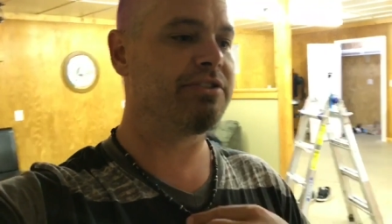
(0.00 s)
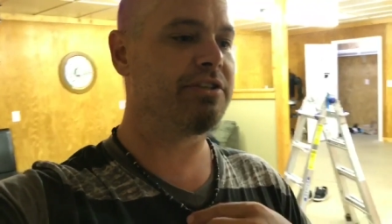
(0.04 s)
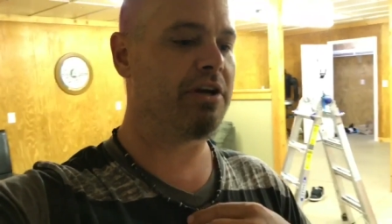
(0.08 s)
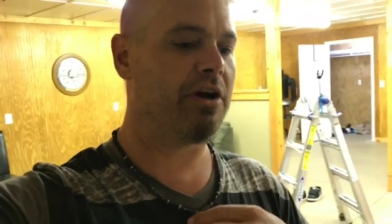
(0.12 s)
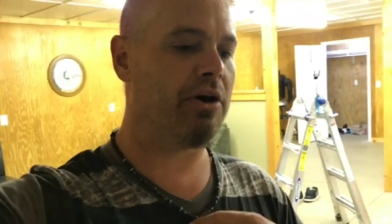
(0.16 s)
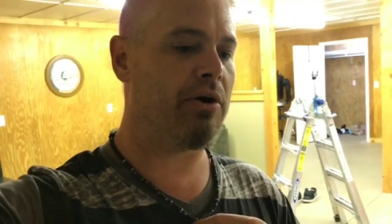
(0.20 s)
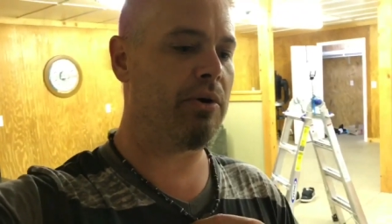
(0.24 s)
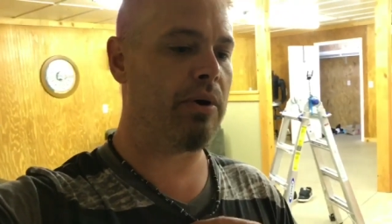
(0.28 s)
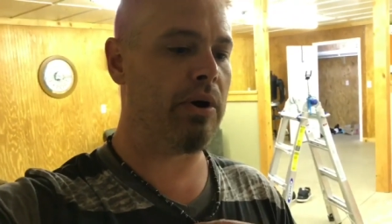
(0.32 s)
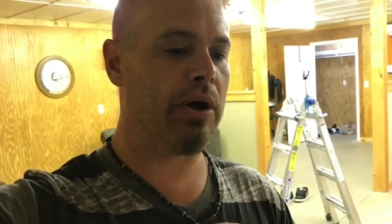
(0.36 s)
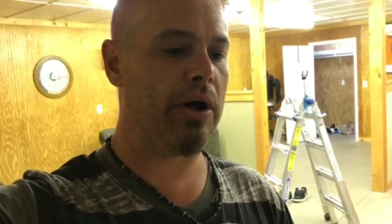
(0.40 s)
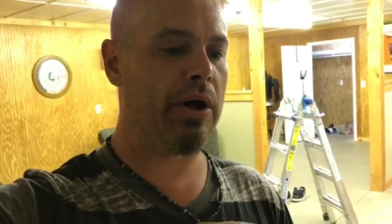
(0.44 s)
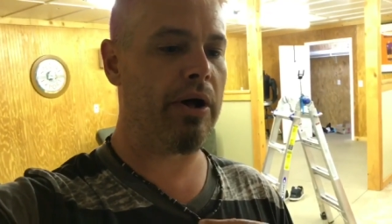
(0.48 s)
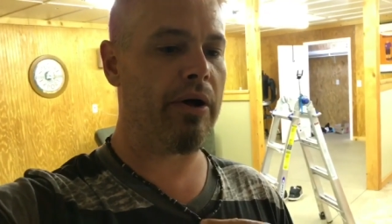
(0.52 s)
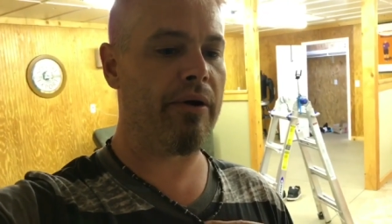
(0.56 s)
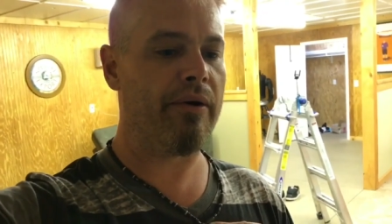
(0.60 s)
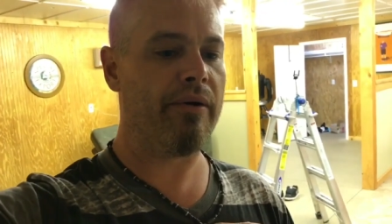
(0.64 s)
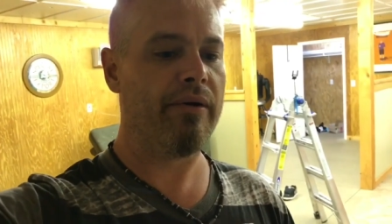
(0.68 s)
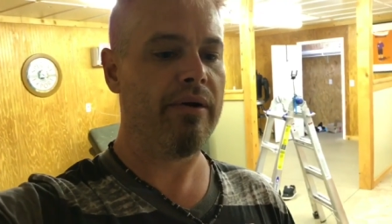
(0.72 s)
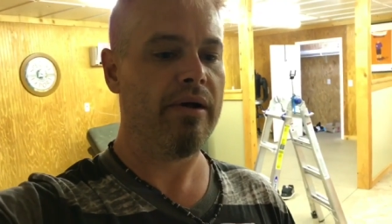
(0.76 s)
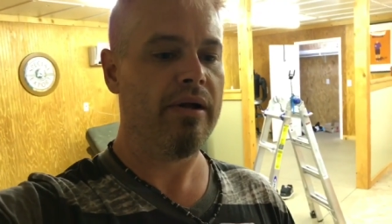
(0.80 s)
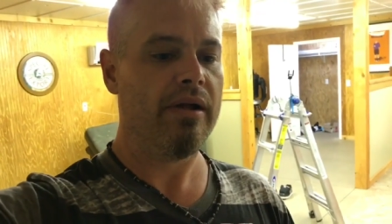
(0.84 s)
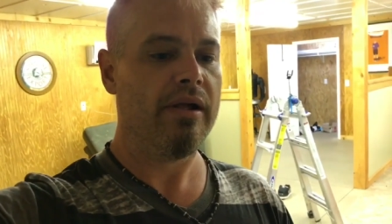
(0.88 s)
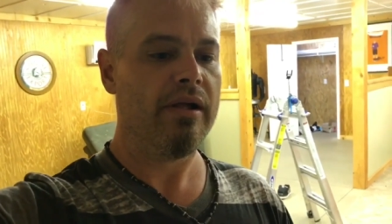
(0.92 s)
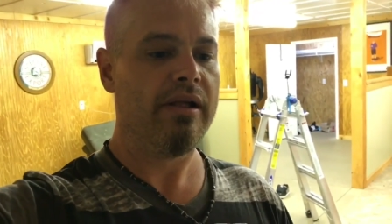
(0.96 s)
So,
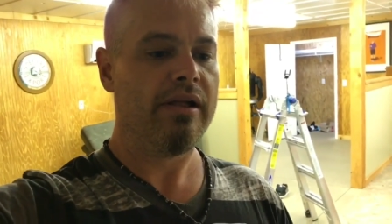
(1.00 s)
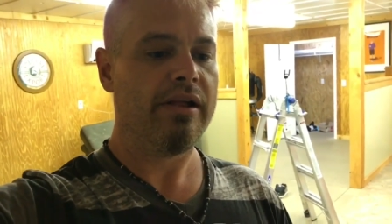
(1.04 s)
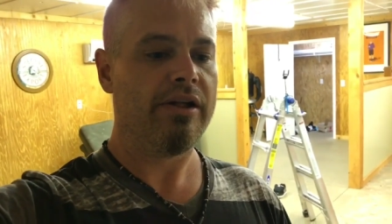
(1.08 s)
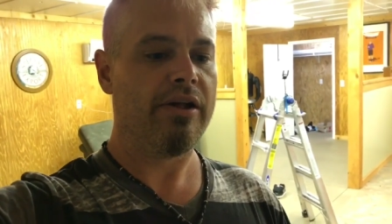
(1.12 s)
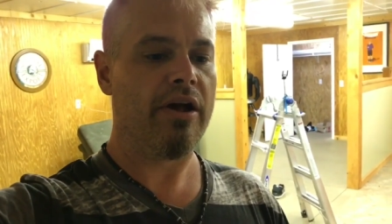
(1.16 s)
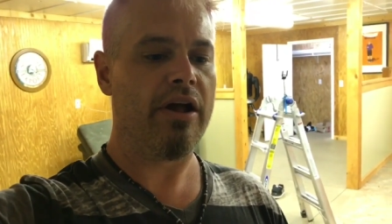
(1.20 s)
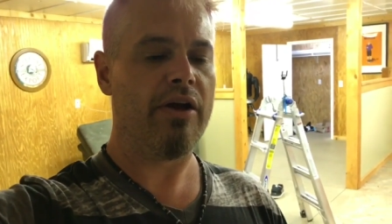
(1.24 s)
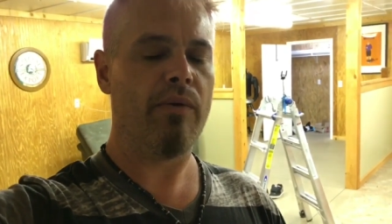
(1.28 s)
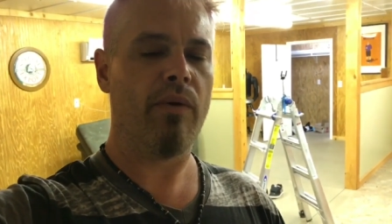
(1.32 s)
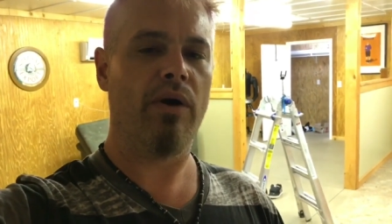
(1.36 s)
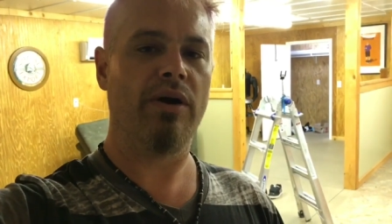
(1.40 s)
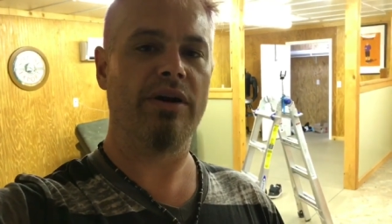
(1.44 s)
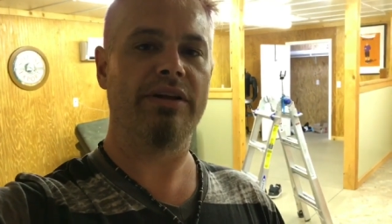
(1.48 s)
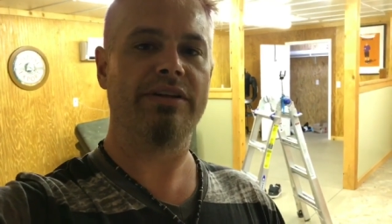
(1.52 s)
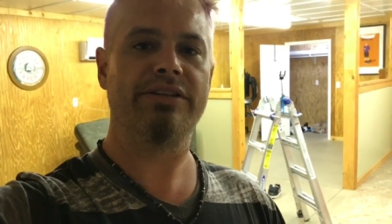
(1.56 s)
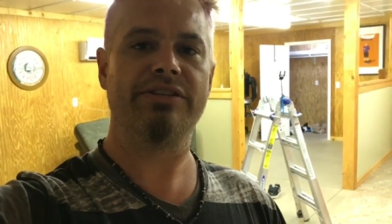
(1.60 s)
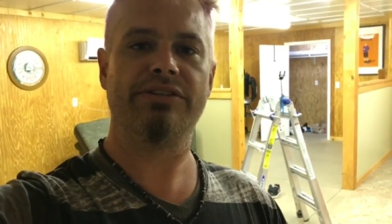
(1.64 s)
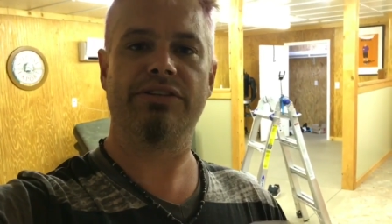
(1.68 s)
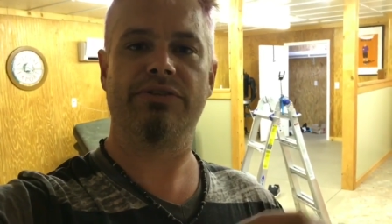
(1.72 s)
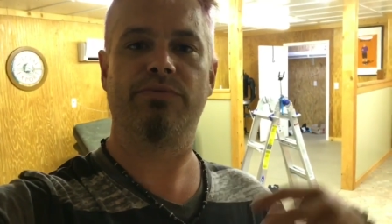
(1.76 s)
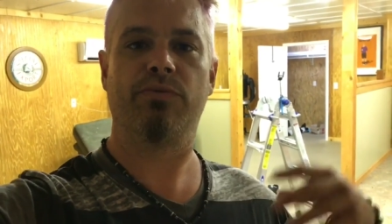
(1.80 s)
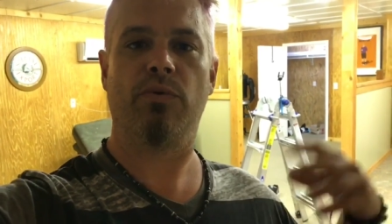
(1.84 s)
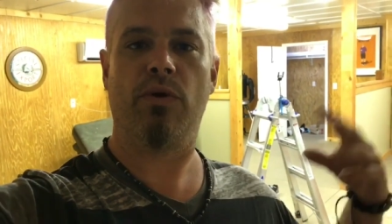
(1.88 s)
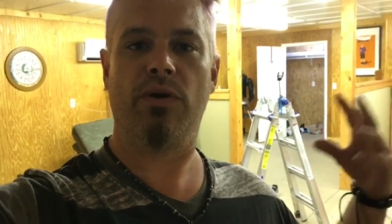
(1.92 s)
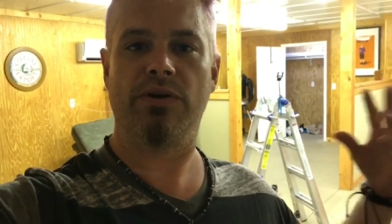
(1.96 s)
uh, yeah, he wants, he
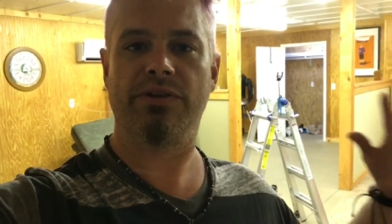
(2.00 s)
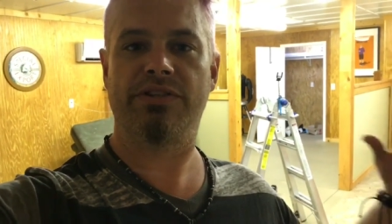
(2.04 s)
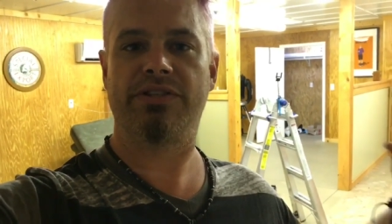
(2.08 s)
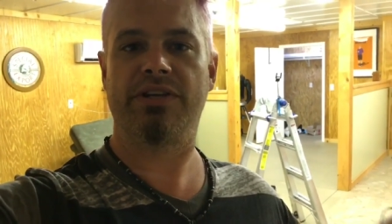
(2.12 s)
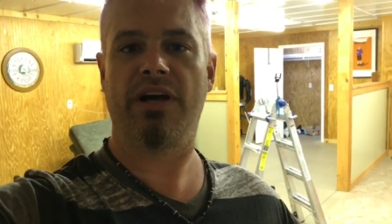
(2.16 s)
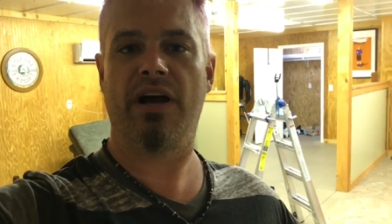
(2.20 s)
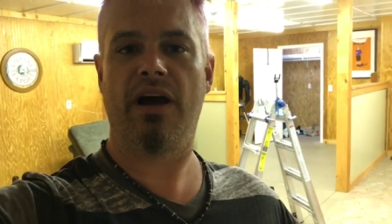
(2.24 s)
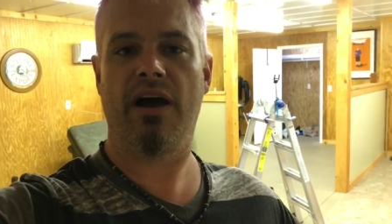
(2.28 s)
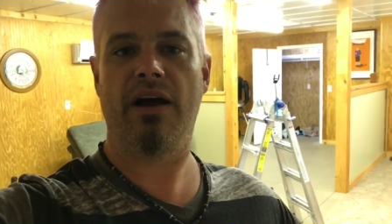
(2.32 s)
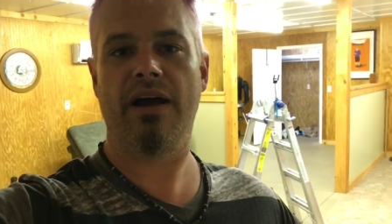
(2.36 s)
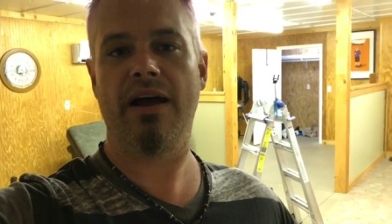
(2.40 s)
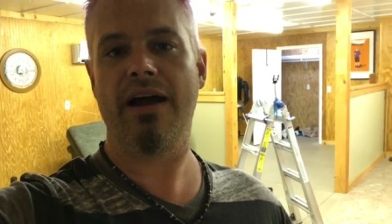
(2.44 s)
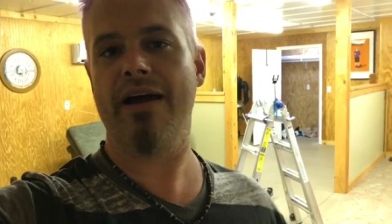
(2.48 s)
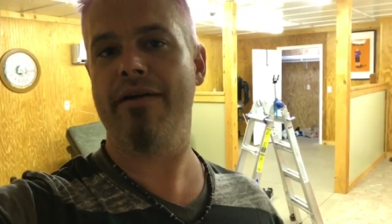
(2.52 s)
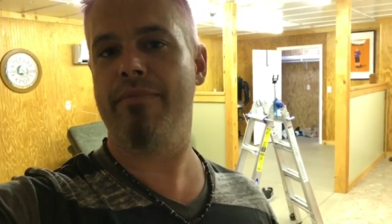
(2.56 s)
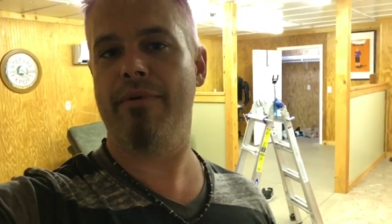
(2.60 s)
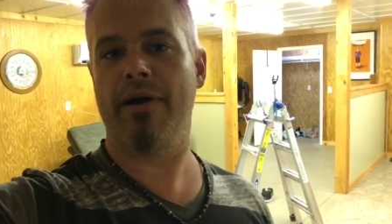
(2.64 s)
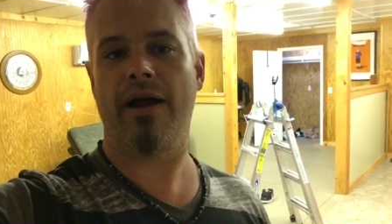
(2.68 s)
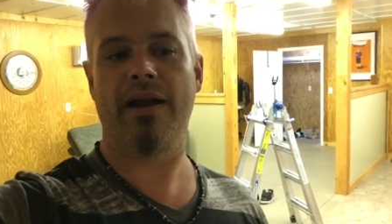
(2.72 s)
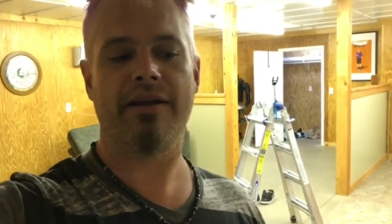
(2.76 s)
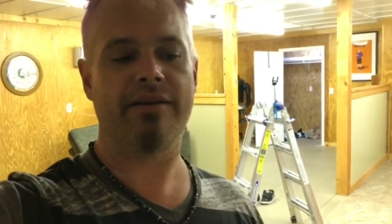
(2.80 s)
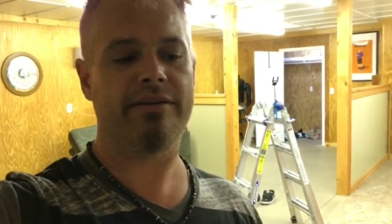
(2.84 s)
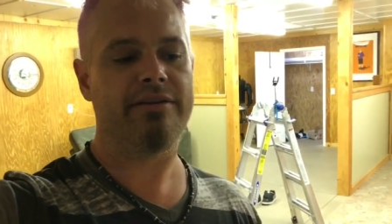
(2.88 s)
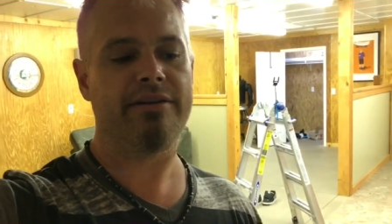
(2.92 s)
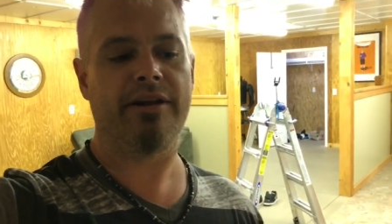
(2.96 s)
just wants uh,
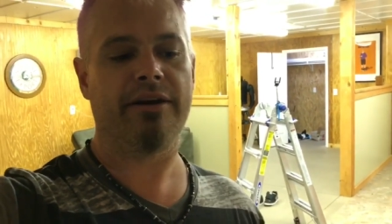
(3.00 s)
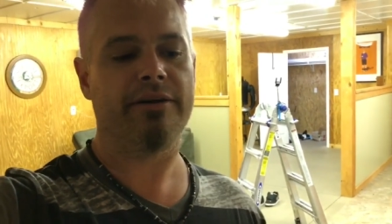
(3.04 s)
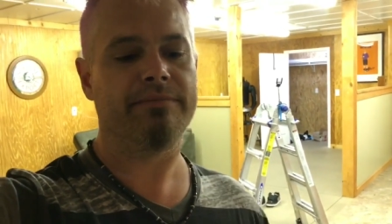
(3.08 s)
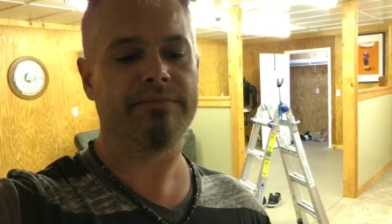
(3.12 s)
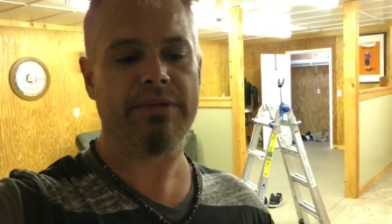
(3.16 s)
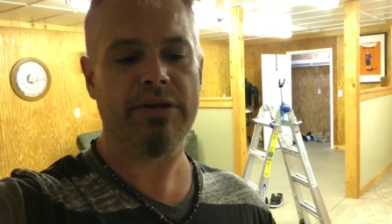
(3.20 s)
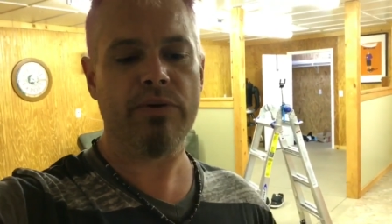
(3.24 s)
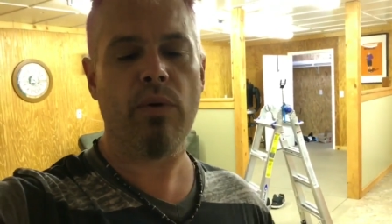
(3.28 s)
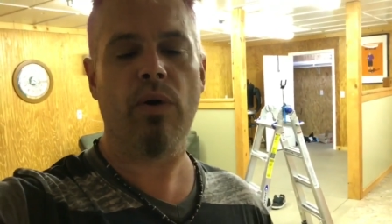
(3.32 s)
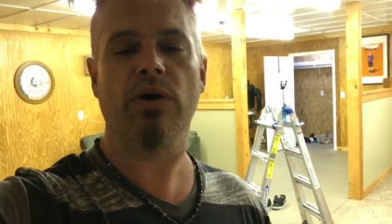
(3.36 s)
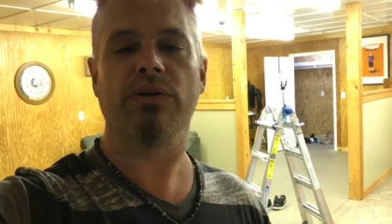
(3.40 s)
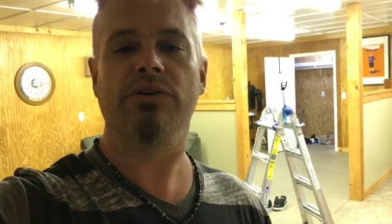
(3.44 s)
everybody, you know, he